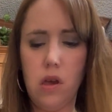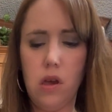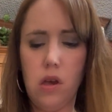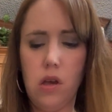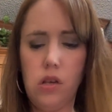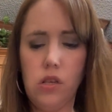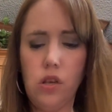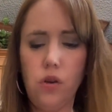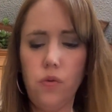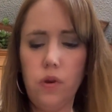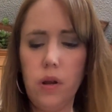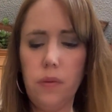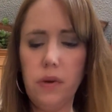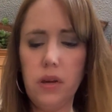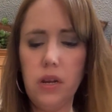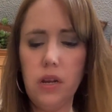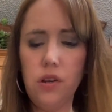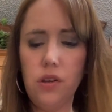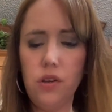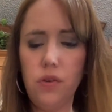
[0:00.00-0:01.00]
so what I'm
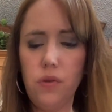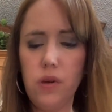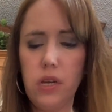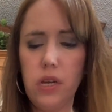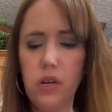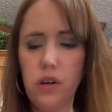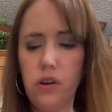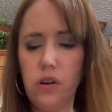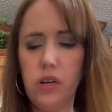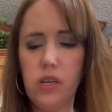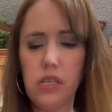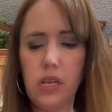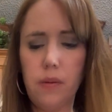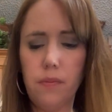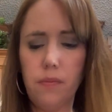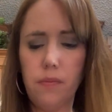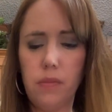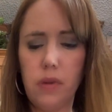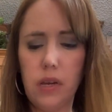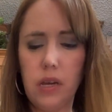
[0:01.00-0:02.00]
gonna do here is I'm